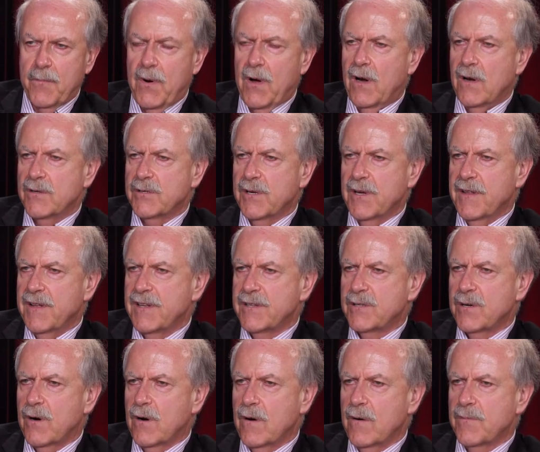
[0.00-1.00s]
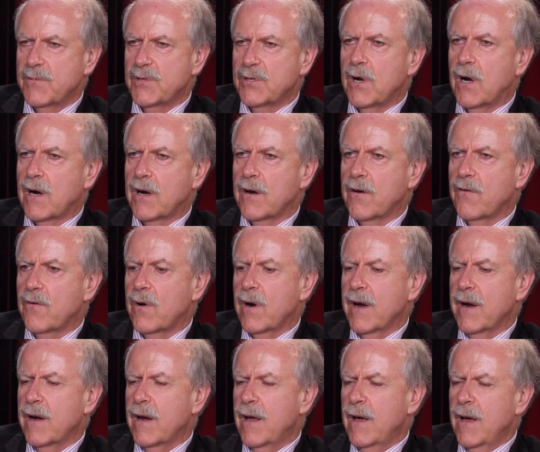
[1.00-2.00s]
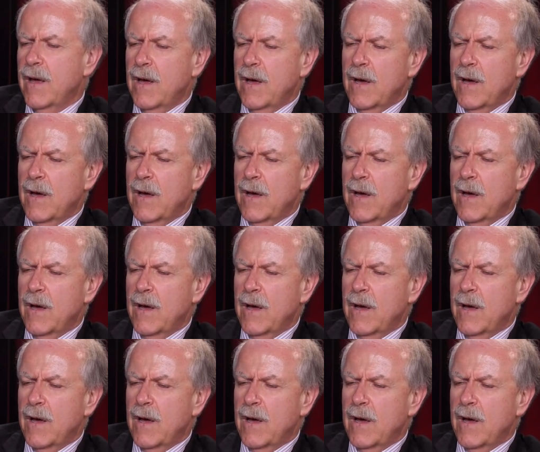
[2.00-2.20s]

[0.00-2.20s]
policy. That's our stock and trade.